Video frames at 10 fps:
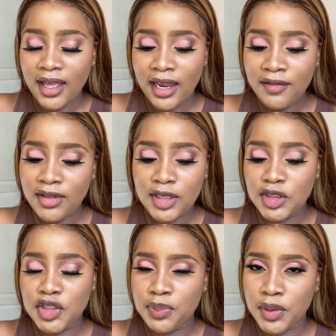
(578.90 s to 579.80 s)
everything
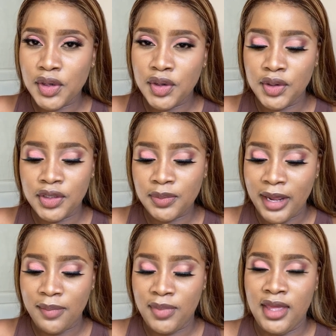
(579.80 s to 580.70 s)
should be heard
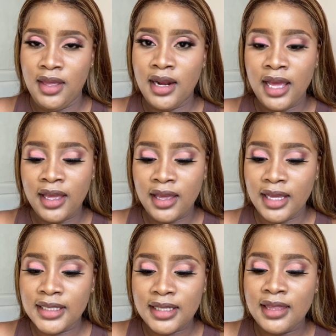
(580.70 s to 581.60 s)
by me. Like,
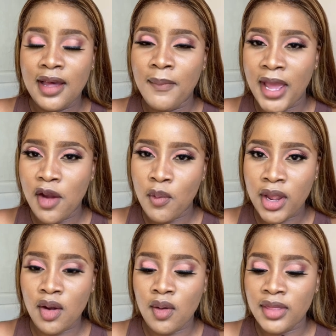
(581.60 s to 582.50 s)
it's either my
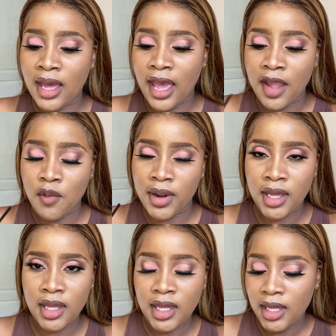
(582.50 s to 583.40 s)
way or the
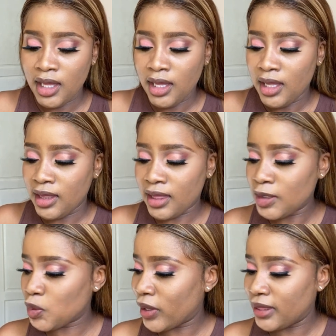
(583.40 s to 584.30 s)
highway.
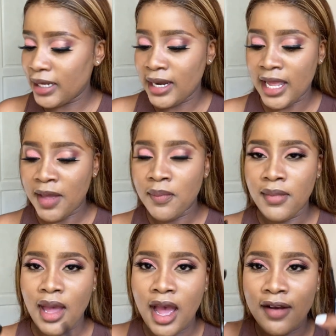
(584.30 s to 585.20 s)
That's what the name
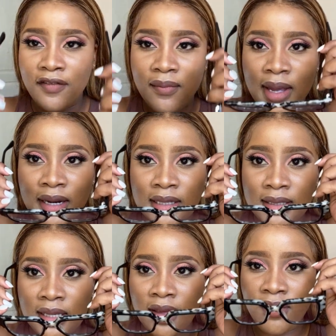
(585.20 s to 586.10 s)
Huffman is
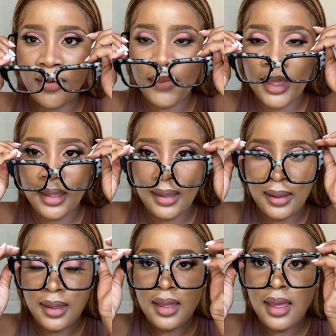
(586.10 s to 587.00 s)
giving me.
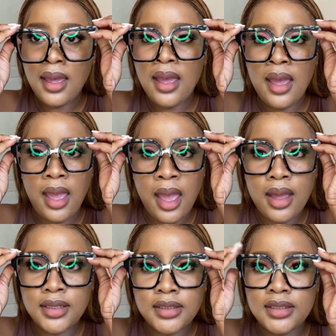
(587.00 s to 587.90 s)

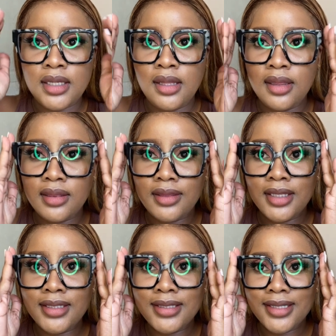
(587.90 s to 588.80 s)
And
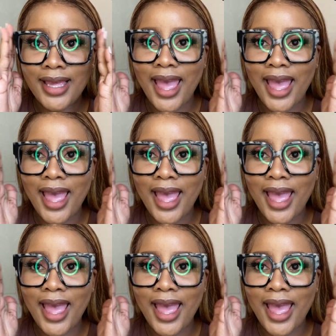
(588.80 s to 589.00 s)
this